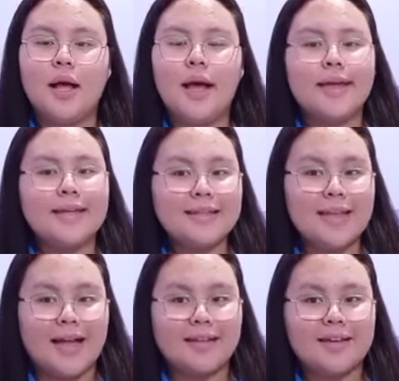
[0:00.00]
In
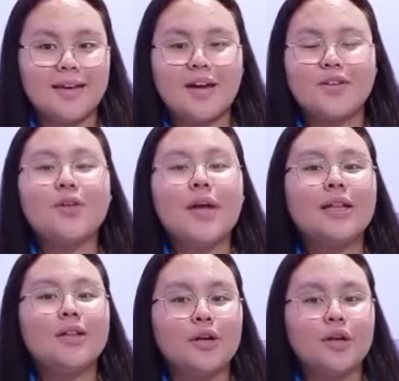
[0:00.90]
that, you
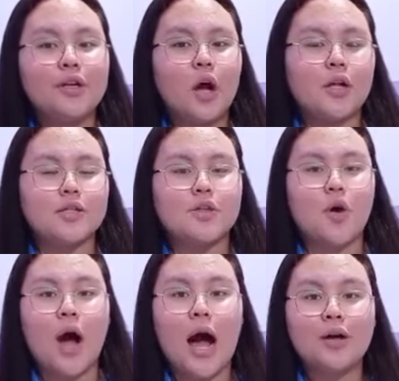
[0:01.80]
can learn
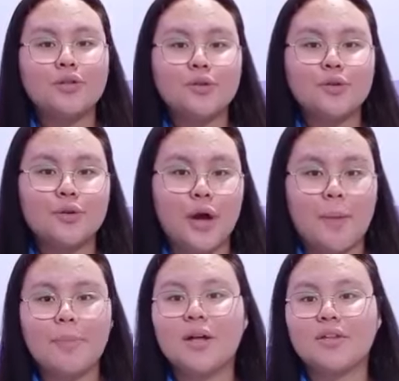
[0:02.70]
also how to
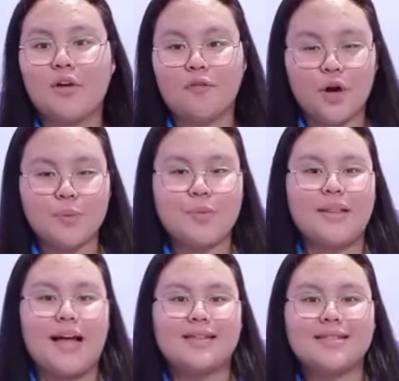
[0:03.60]
graph the
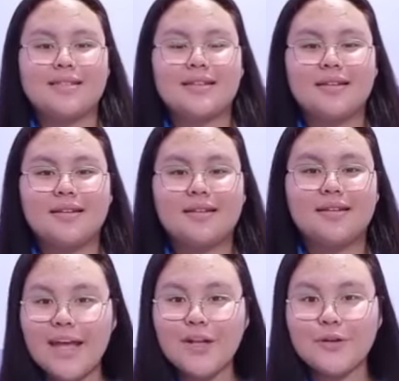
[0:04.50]
formulas.
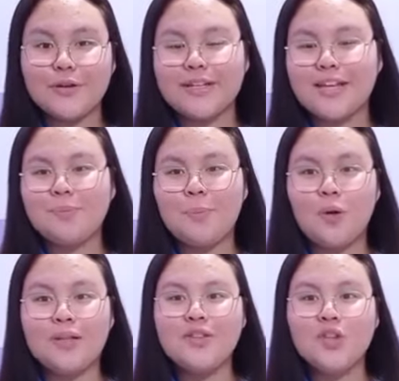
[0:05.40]
I learned that
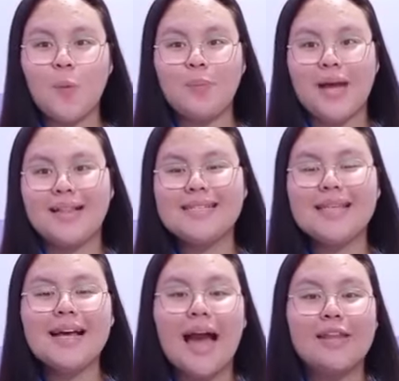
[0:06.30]
polynomial is
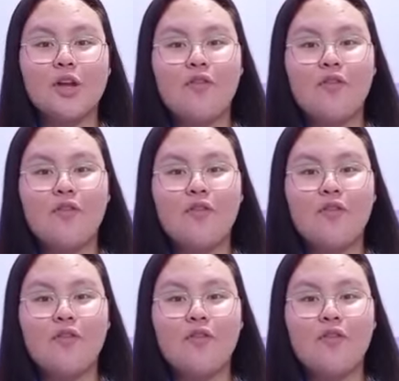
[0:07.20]
a kind of